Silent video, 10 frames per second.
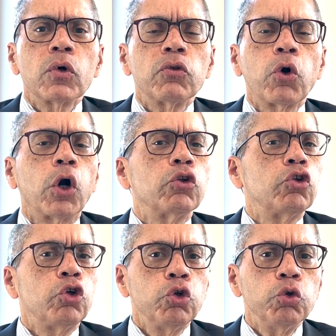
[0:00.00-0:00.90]
there are
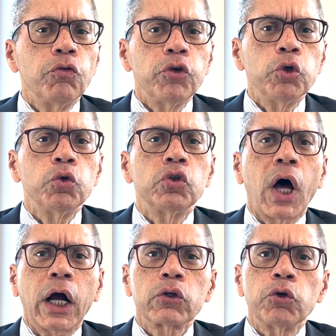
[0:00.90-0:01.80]
too few
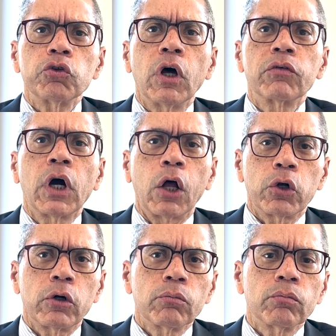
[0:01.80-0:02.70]
doctors of color.
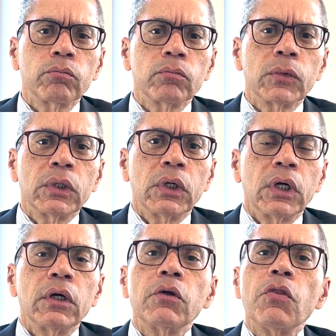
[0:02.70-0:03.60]

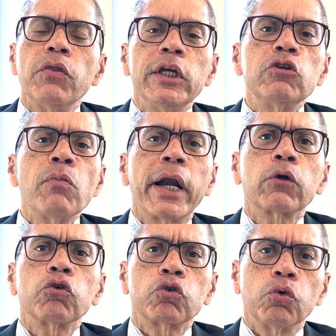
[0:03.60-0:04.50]
These
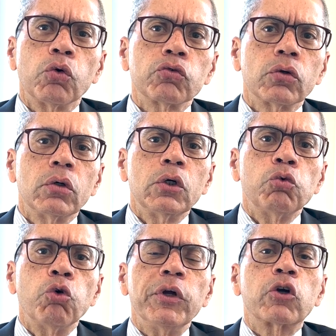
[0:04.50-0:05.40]
medical schools
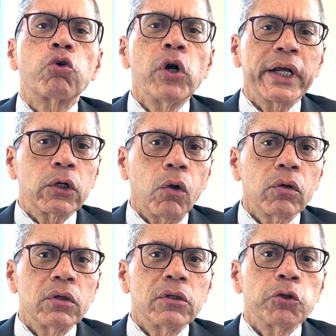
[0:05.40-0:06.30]
will be critical
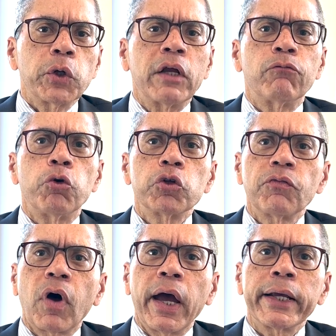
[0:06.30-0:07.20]
to
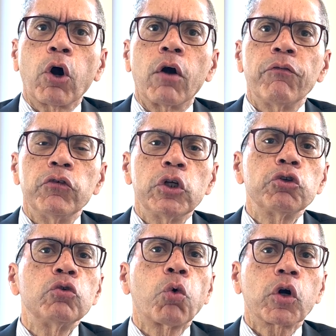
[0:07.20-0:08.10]
diversifying our
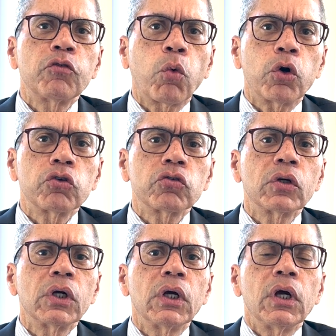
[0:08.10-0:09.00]
physician workforce
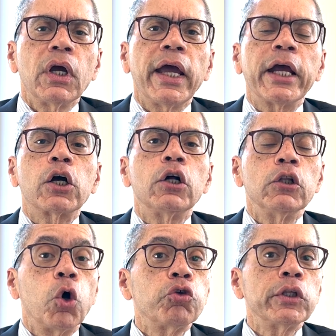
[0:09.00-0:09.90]
and
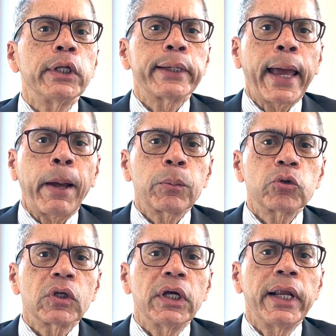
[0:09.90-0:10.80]
closing the
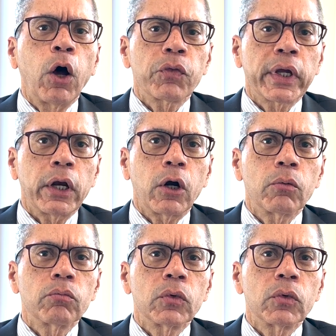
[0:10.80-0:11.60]
gaps in healthcare.